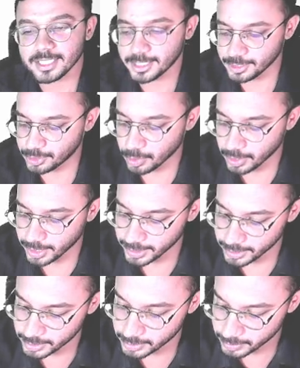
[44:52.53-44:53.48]

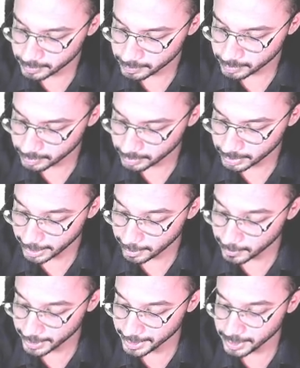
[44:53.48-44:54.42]
disorders. I
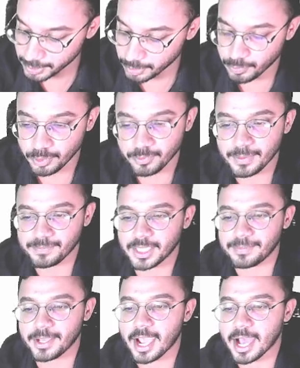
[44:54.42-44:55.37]
will write it the full form.
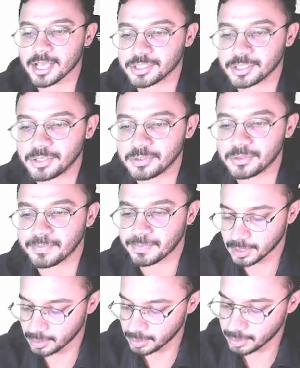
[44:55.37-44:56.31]
They may ask you
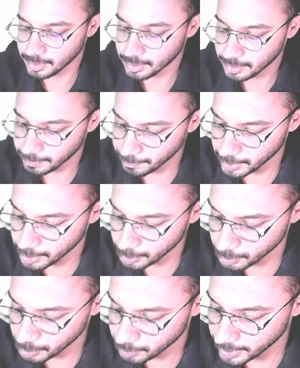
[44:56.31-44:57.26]

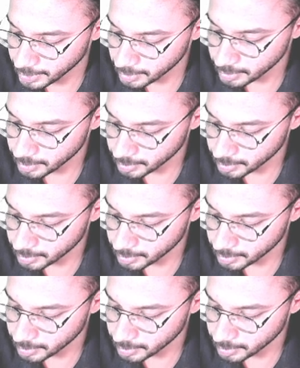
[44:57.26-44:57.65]
bilirubin